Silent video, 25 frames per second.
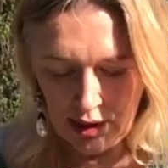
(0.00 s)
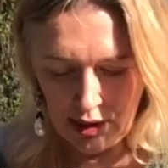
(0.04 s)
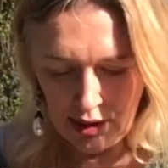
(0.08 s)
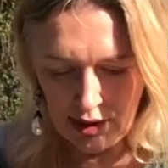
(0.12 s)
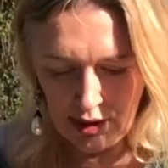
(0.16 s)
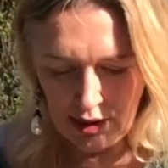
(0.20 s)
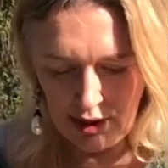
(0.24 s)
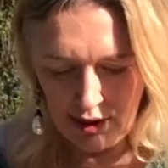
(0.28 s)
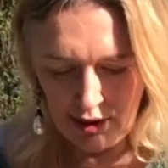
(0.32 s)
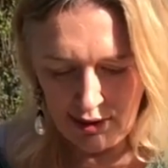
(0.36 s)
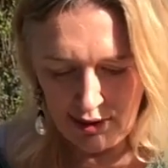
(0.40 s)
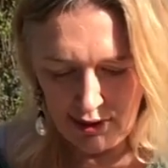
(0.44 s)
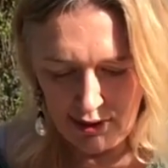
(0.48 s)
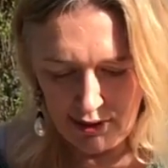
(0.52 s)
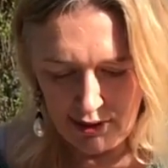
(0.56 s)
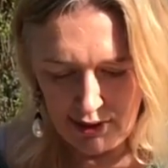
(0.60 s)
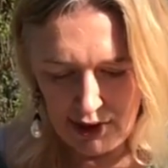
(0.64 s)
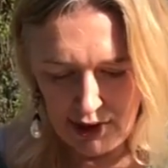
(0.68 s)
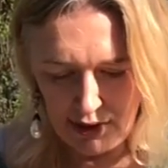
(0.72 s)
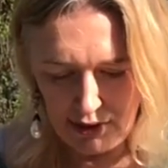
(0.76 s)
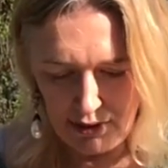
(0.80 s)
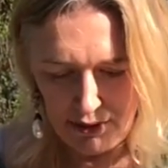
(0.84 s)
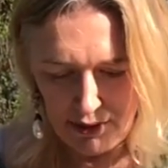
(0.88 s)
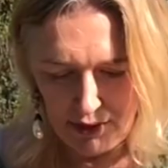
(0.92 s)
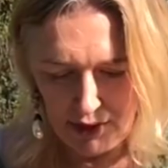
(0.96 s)
this is
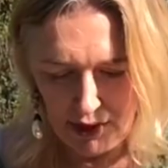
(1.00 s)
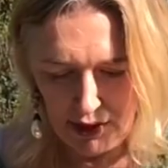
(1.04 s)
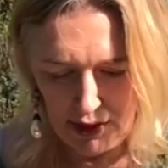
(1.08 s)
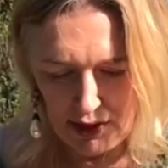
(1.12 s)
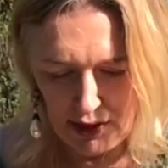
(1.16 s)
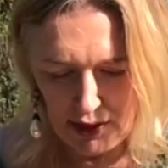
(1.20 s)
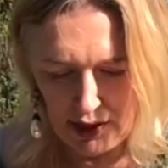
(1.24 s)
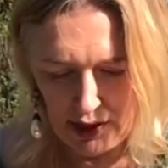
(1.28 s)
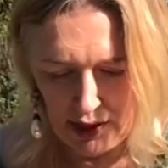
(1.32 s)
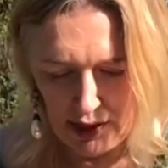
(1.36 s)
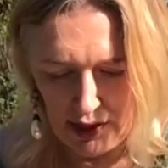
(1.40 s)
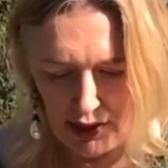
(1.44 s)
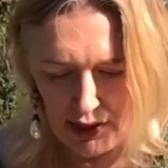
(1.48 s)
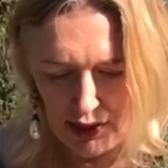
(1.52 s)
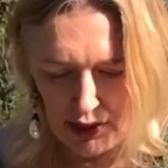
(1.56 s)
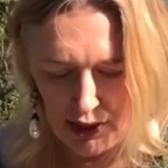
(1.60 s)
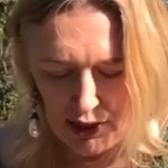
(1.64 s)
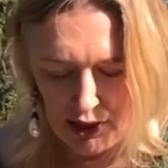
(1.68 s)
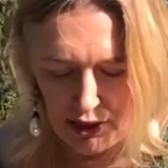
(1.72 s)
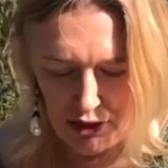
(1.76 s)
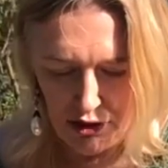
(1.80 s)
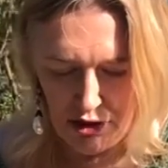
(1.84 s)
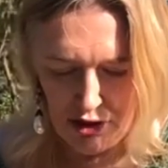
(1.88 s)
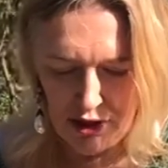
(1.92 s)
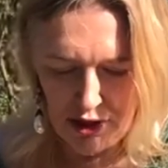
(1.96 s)
definitely
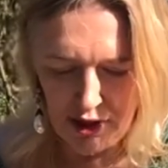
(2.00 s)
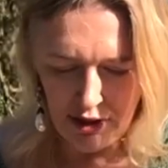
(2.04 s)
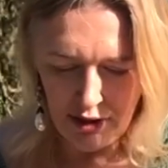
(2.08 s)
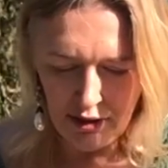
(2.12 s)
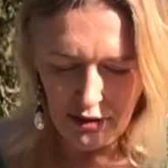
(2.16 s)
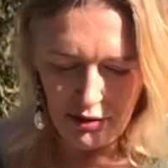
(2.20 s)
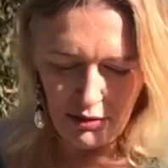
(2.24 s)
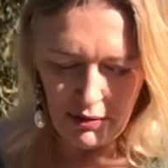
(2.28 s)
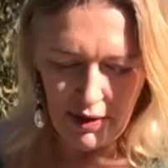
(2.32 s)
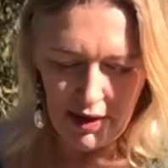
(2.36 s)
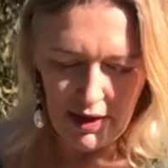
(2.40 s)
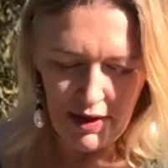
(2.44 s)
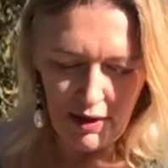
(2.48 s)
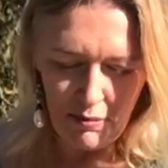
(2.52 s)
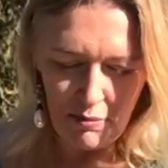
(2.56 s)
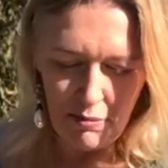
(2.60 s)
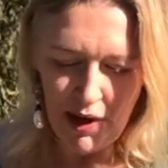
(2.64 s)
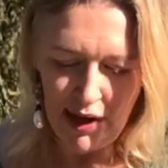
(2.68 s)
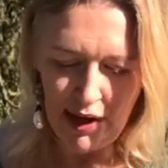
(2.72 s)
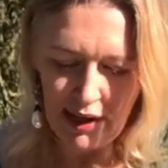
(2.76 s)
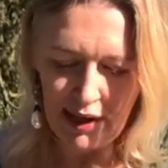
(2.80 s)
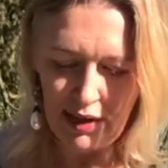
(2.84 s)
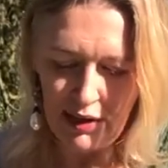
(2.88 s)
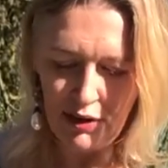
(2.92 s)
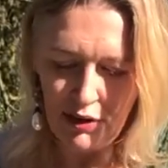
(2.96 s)
Charles Rennie
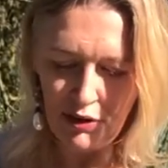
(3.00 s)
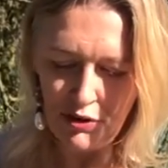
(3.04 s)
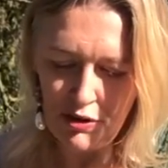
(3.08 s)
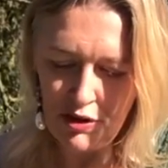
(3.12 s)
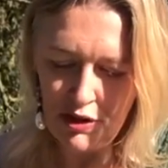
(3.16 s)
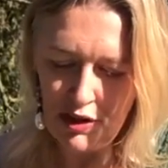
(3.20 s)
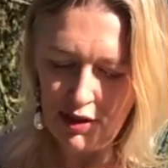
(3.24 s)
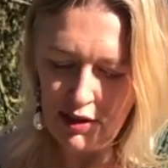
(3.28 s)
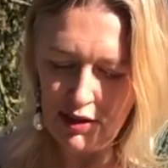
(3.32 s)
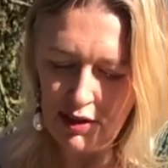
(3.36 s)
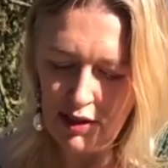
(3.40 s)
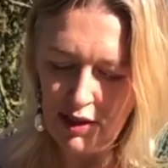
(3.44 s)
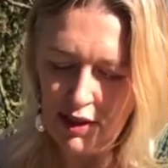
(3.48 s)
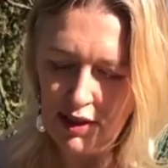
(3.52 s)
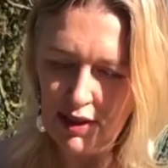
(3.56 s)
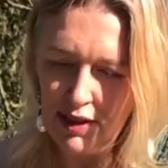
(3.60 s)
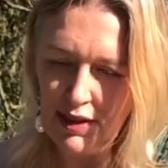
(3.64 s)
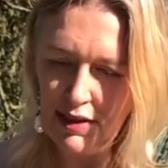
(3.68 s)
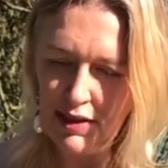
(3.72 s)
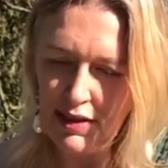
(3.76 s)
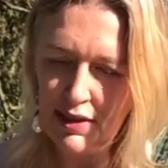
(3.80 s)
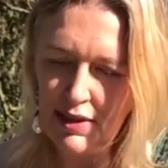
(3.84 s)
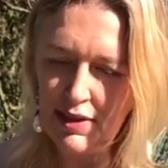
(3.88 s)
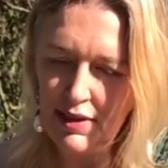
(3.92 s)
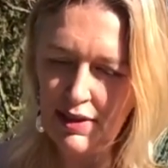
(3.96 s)
Mackintosh,
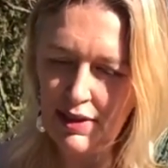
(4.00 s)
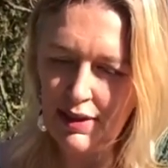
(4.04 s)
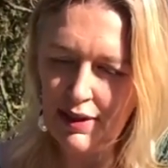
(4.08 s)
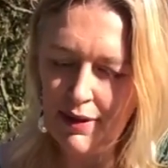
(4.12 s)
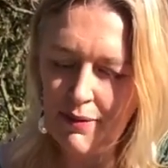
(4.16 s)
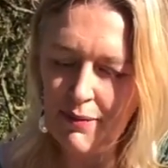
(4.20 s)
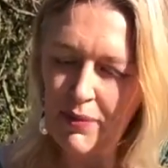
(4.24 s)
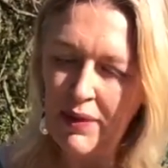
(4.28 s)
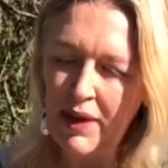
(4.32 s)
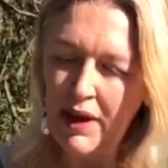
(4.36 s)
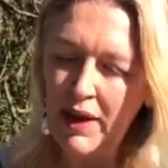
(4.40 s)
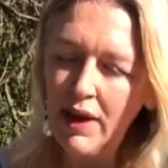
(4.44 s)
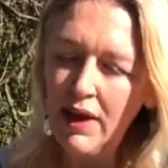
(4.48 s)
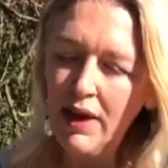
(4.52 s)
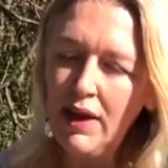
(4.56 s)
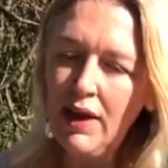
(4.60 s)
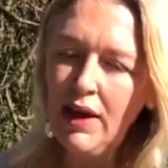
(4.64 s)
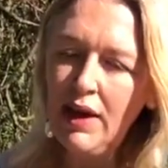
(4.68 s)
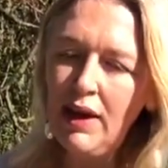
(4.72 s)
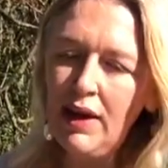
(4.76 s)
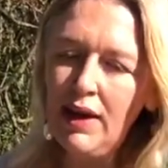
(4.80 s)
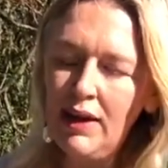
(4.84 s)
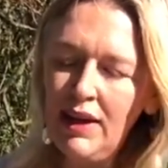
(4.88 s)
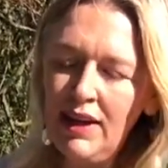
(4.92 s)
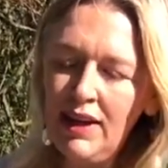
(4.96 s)

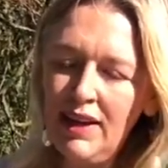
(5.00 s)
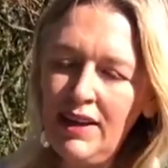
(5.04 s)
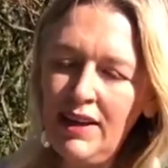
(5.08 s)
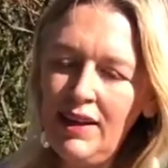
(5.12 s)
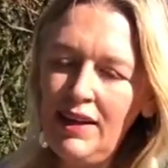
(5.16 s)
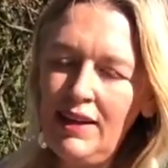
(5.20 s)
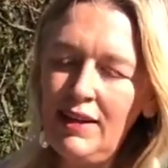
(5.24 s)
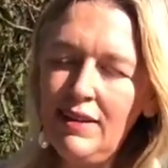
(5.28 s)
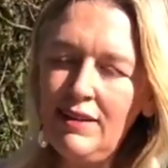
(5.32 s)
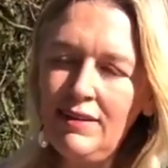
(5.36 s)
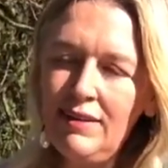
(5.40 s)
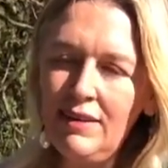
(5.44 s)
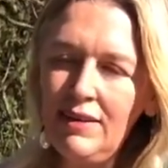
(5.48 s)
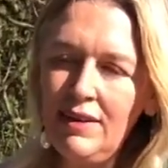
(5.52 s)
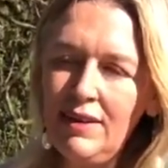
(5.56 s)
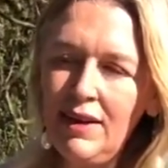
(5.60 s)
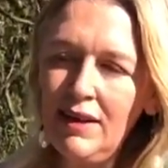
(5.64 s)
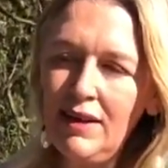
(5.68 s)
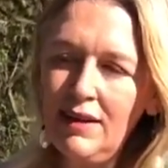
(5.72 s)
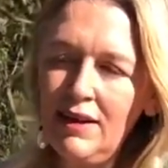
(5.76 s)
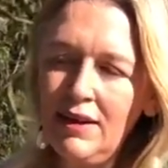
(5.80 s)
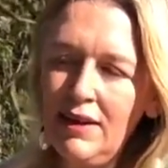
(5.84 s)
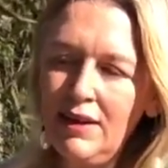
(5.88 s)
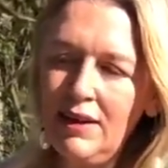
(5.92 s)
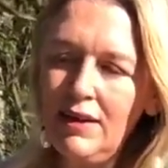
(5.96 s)
and he is
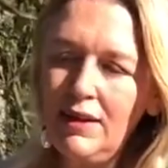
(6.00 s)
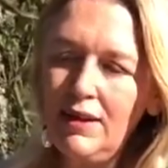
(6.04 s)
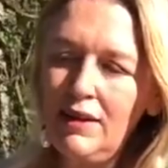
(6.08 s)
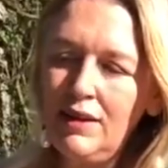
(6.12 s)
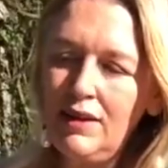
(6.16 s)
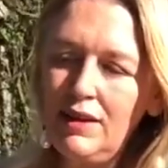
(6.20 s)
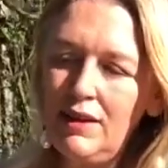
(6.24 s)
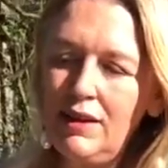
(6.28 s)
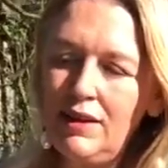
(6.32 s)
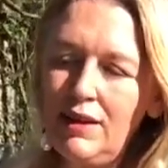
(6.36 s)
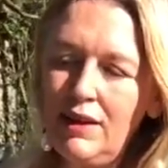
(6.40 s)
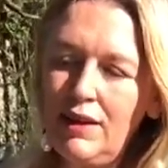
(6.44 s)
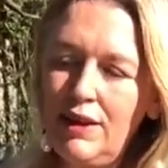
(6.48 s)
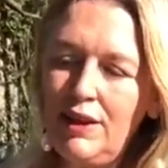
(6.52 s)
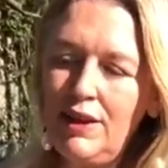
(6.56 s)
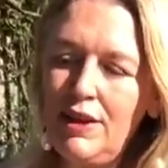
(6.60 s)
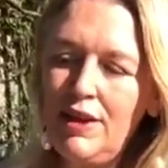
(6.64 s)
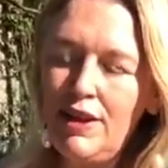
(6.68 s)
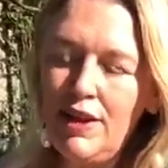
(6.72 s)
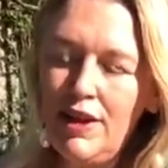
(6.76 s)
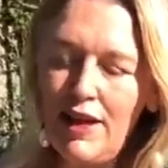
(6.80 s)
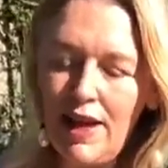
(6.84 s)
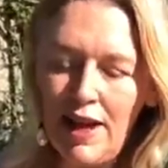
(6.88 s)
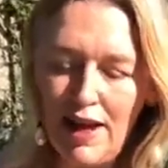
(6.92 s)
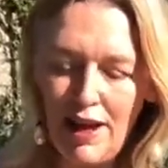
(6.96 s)
another
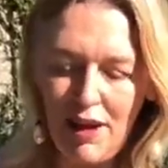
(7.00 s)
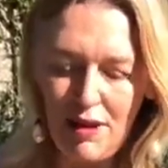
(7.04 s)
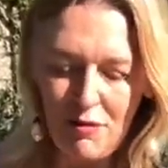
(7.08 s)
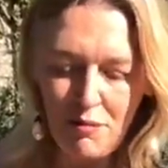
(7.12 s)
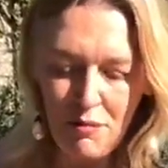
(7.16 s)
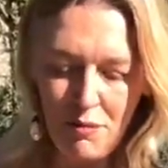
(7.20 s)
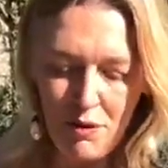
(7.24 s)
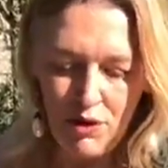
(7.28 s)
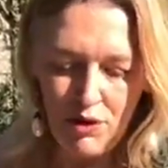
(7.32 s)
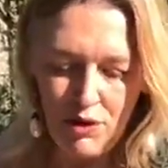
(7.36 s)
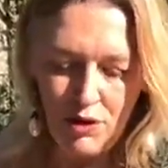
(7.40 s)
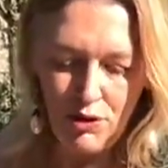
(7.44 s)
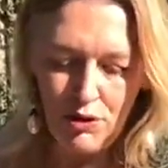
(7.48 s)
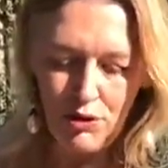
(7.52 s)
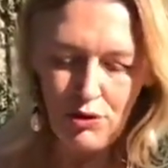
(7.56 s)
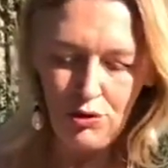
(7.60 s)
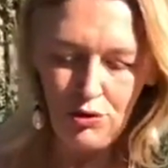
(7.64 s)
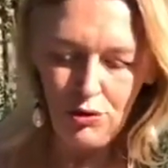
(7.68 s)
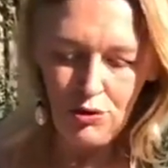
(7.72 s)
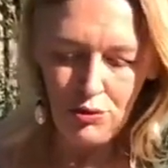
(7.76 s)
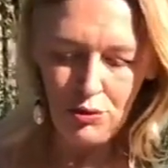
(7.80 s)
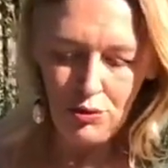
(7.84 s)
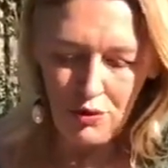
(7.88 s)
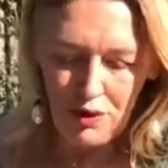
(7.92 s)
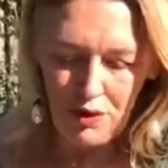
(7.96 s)
name
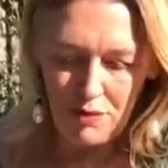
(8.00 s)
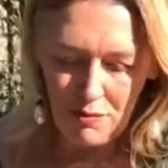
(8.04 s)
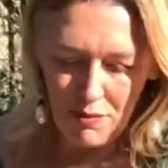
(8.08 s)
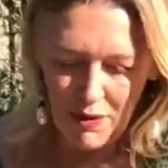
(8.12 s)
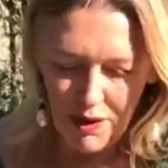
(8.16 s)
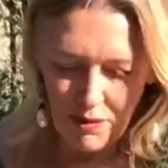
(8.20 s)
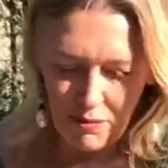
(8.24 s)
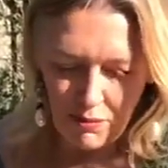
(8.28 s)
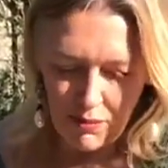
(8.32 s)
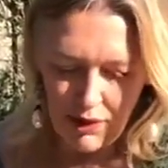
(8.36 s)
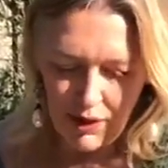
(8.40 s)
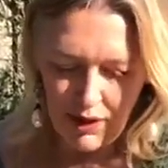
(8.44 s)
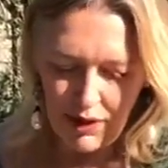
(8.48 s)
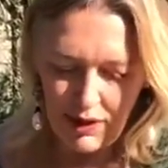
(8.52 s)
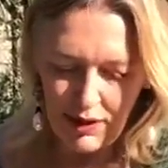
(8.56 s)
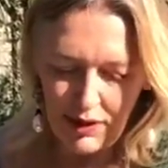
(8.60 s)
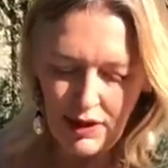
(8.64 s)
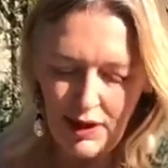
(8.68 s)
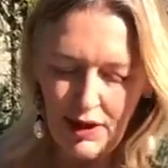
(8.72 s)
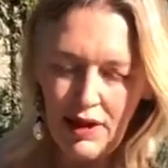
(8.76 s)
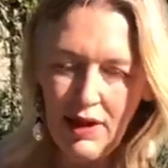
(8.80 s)
to remember,